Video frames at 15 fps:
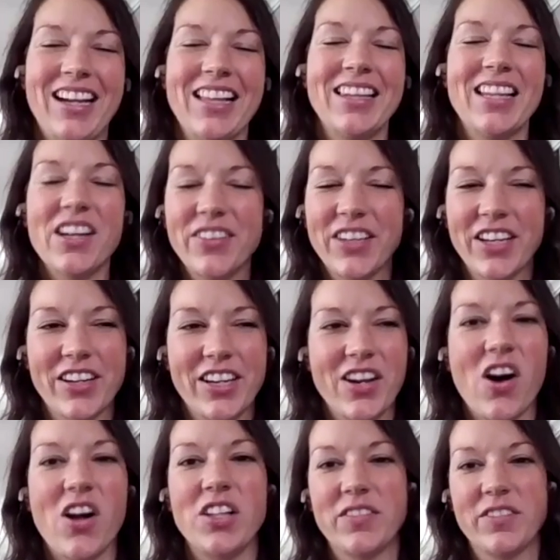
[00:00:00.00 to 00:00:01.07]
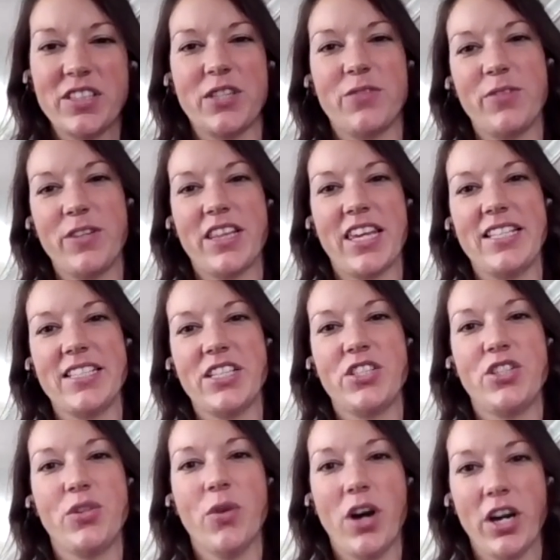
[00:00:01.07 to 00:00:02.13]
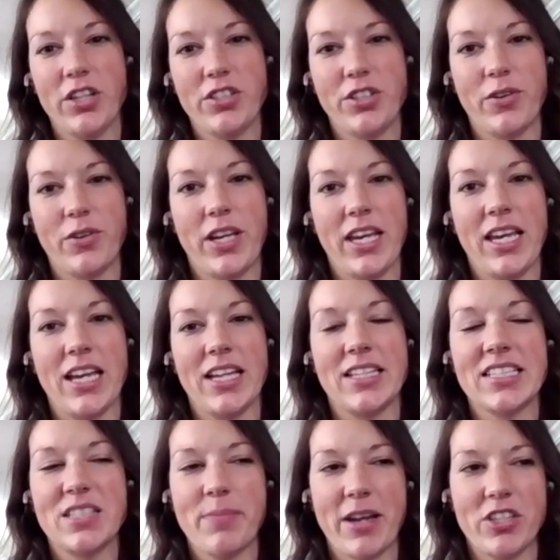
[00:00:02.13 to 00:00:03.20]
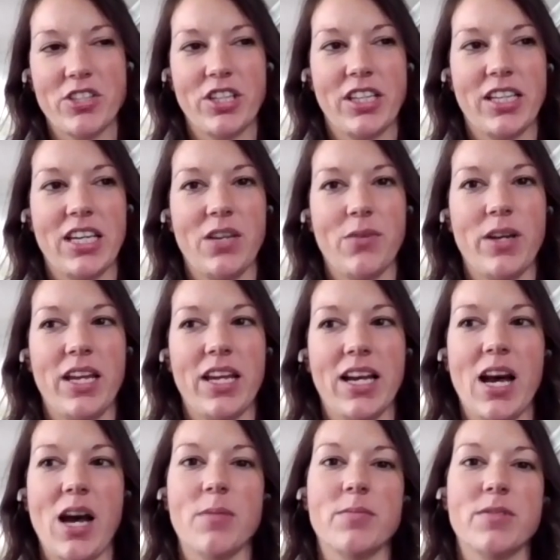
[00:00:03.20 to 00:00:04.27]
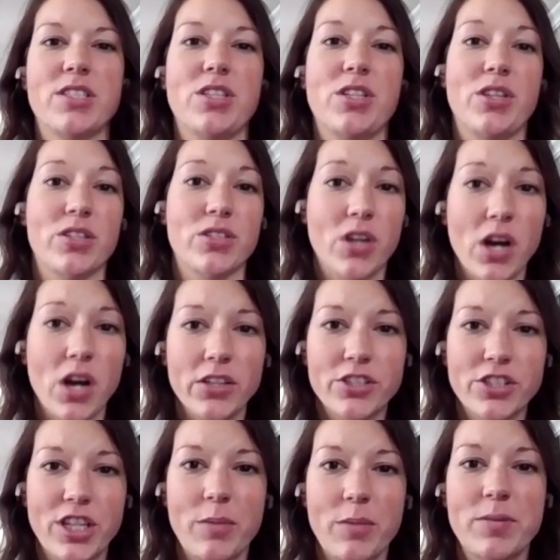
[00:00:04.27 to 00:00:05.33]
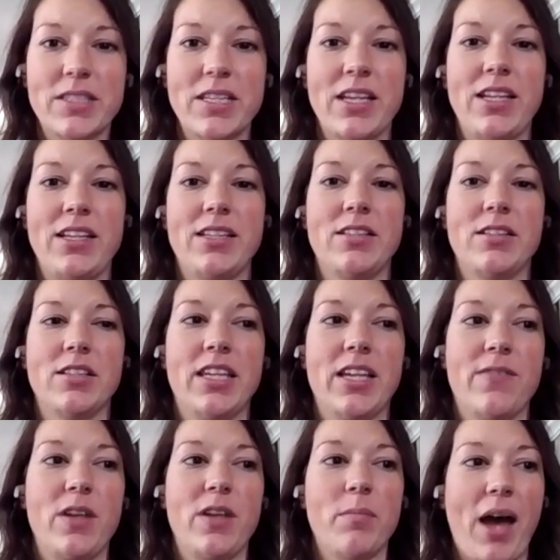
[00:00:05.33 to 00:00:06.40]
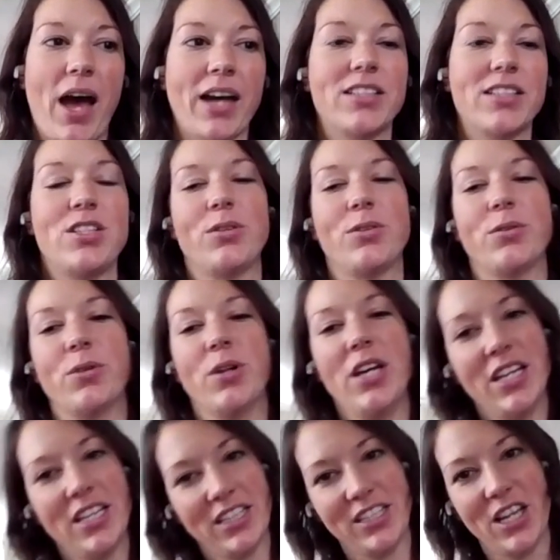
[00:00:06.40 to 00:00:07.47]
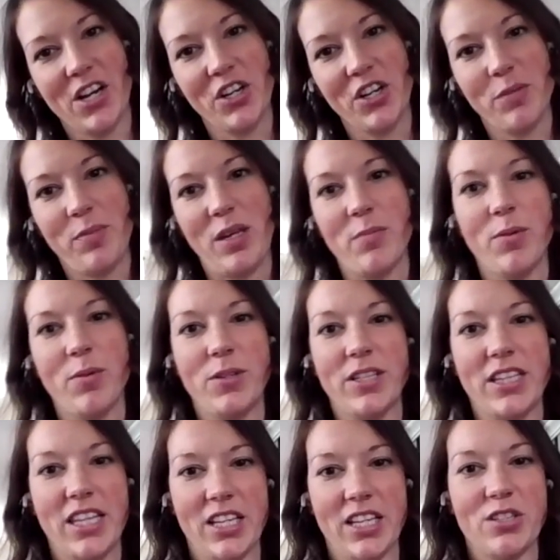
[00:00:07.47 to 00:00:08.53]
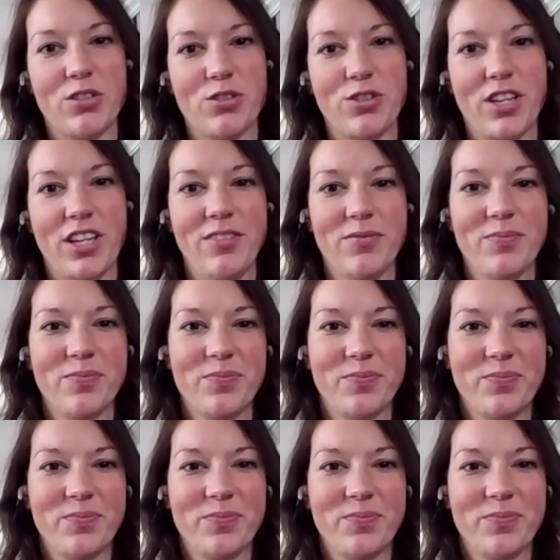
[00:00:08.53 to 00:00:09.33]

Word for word: I love hearing all of the different things that you are doing, and especially when it comes to the scholarships and giving back to younger people in the industry.